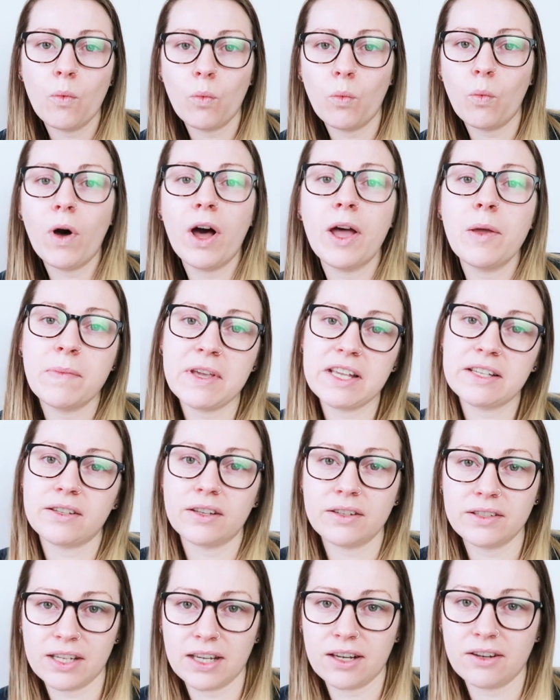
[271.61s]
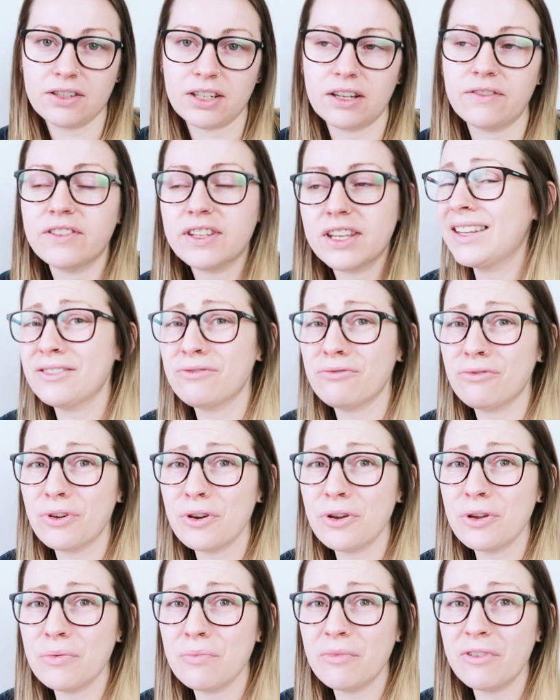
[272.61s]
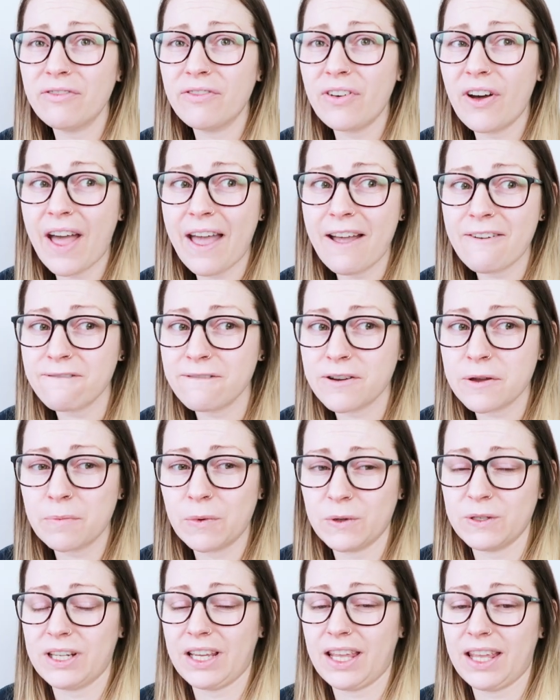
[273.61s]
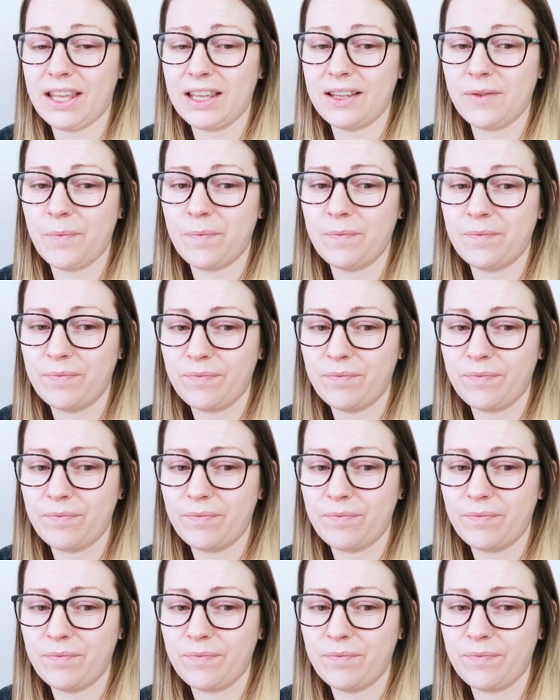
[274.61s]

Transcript: Why be so secretive? There's room for everybody.